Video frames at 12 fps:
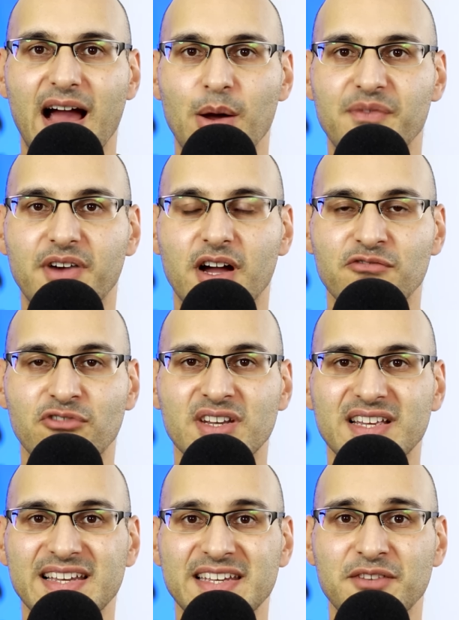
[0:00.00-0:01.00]
However,
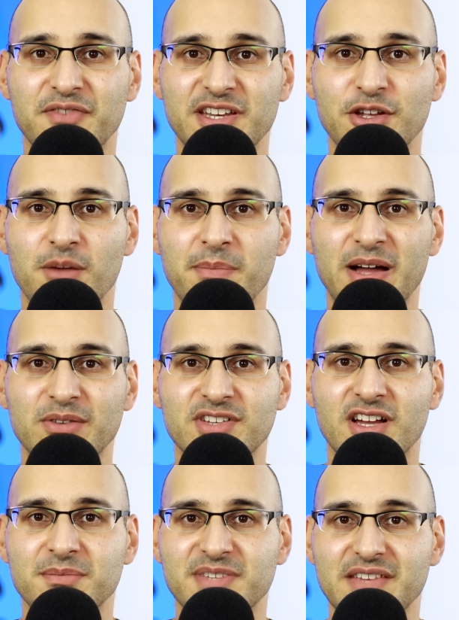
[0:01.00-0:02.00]
ironically, in a video about
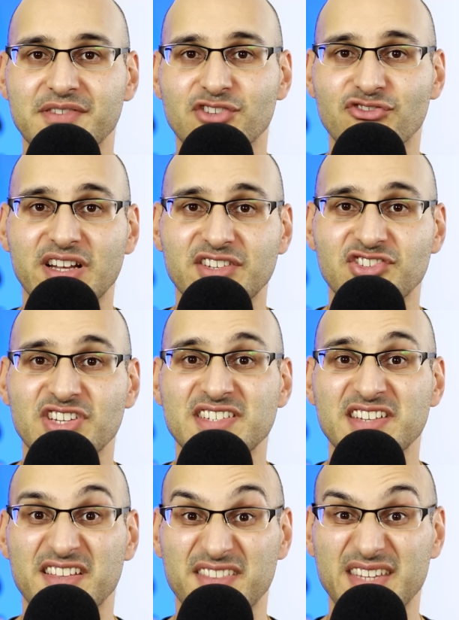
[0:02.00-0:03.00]
time-saving
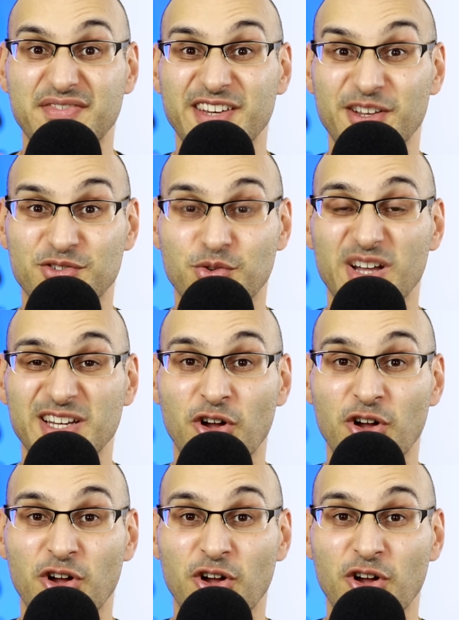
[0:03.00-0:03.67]
strategies, this video is quite